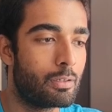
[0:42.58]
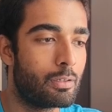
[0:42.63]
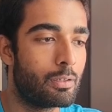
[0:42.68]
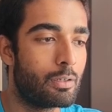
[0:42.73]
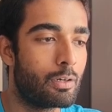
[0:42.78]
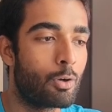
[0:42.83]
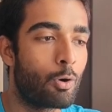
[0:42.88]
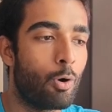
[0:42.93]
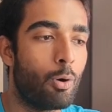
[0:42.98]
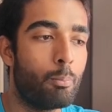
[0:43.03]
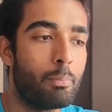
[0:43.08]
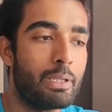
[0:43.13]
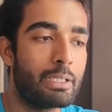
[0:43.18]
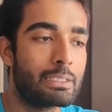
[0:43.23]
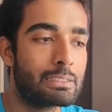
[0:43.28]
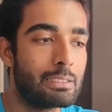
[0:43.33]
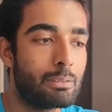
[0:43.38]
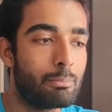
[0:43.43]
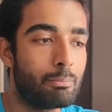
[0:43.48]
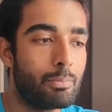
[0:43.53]

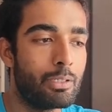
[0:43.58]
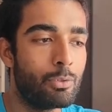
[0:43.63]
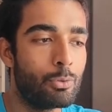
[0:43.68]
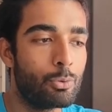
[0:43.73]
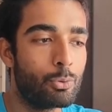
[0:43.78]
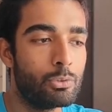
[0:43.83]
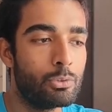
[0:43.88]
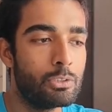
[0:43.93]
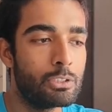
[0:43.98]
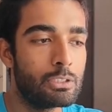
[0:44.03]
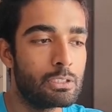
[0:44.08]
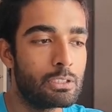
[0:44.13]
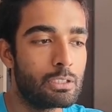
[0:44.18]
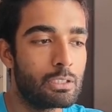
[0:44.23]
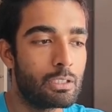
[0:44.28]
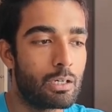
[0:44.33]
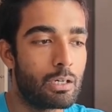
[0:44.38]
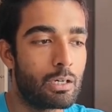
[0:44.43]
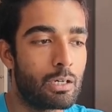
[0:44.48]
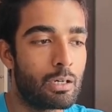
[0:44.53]
complex number whose
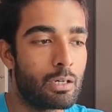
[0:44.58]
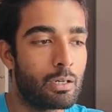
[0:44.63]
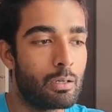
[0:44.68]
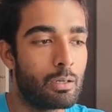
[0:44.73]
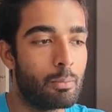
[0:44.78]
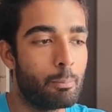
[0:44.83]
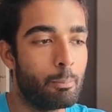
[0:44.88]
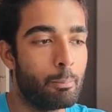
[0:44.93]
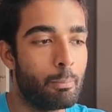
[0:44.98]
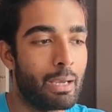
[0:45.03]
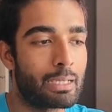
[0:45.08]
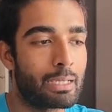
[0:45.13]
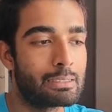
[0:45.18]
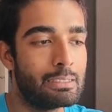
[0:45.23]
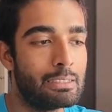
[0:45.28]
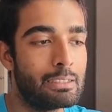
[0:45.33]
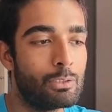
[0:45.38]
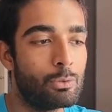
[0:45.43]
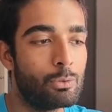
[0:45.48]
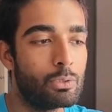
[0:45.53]

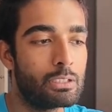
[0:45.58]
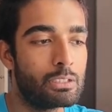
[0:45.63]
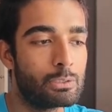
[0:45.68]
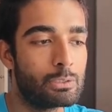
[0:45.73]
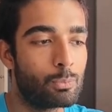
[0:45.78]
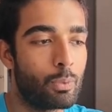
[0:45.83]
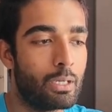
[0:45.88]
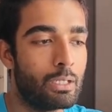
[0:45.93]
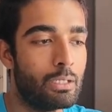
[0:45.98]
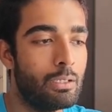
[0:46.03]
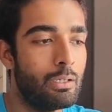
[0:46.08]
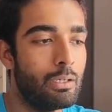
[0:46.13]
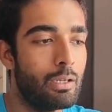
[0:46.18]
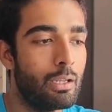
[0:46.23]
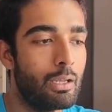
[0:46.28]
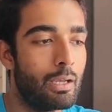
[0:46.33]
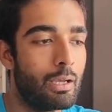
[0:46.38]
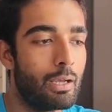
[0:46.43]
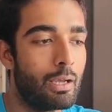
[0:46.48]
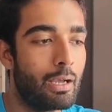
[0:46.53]
magnitude is 1
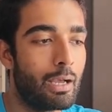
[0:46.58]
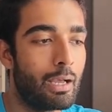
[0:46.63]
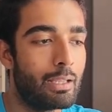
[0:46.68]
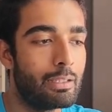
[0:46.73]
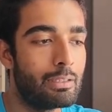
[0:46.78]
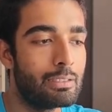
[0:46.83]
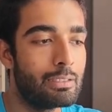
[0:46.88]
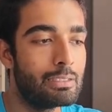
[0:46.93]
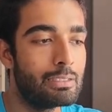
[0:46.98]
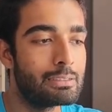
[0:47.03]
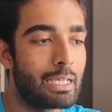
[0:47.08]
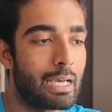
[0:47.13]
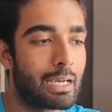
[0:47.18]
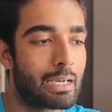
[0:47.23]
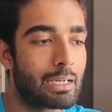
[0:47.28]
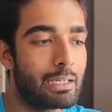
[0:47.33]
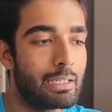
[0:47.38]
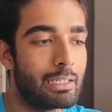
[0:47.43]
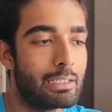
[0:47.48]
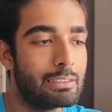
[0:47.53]
and this
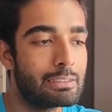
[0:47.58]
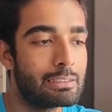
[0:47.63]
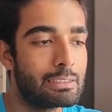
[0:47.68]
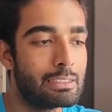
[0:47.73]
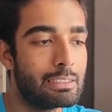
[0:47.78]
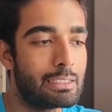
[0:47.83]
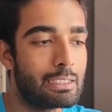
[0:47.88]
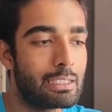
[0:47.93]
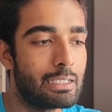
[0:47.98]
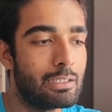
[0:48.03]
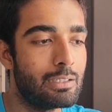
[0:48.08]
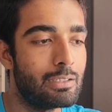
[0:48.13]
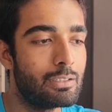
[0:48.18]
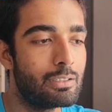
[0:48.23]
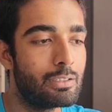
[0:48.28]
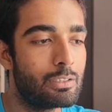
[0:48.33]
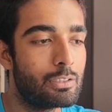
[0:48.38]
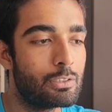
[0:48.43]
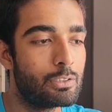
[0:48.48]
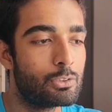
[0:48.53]
angle is theta.
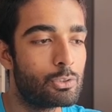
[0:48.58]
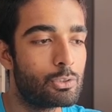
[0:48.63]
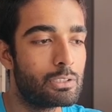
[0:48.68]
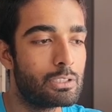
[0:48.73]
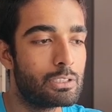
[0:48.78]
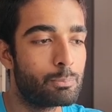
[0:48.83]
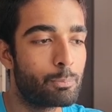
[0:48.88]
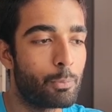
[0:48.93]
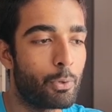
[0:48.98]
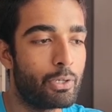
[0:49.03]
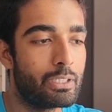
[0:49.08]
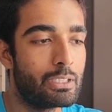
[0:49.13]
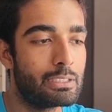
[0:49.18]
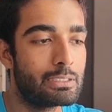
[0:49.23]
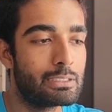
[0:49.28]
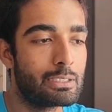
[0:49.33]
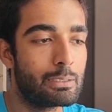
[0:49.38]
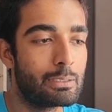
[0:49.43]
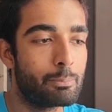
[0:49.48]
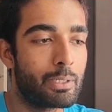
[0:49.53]
This point
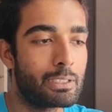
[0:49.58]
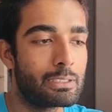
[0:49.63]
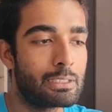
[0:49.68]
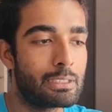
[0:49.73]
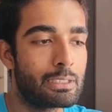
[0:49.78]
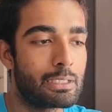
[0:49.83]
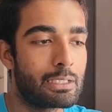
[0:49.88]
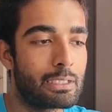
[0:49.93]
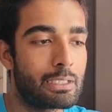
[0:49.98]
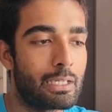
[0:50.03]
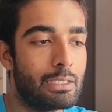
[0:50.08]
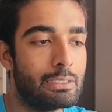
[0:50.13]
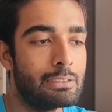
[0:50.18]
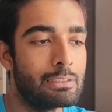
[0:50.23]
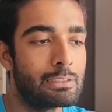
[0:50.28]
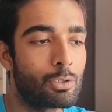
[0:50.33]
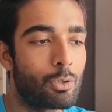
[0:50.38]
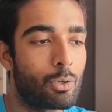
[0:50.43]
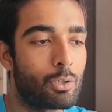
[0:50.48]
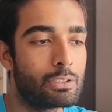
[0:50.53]
is represented
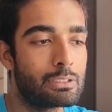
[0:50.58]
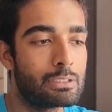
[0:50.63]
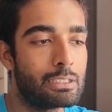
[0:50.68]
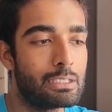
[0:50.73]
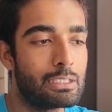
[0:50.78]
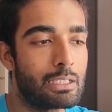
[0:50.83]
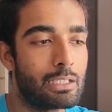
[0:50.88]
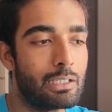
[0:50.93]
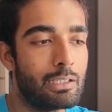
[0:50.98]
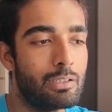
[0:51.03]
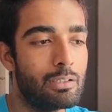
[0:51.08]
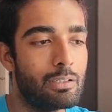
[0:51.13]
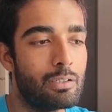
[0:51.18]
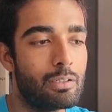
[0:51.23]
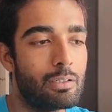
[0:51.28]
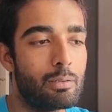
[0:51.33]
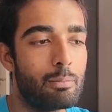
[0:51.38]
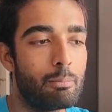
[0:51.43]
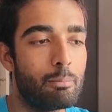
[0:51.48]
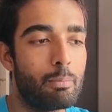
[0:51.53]
as cos theta
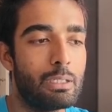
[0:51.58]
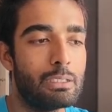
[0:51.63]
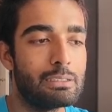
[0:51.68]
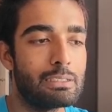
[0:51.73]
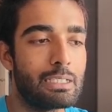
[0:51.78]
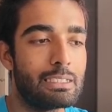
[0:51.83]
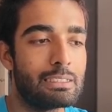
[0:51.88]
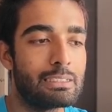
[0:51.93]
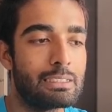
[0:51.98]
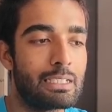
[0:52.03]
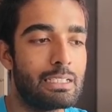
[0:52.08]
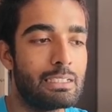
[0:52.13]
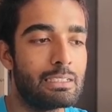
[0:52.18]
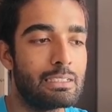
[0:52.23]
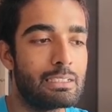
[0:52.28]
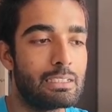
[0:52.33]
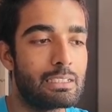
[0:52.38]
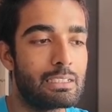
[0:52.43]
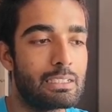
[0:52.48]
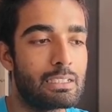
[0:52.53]
plus I sin
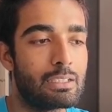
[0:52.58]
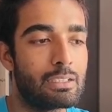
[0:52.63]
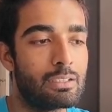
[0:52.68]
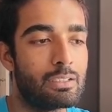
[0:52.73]
theta.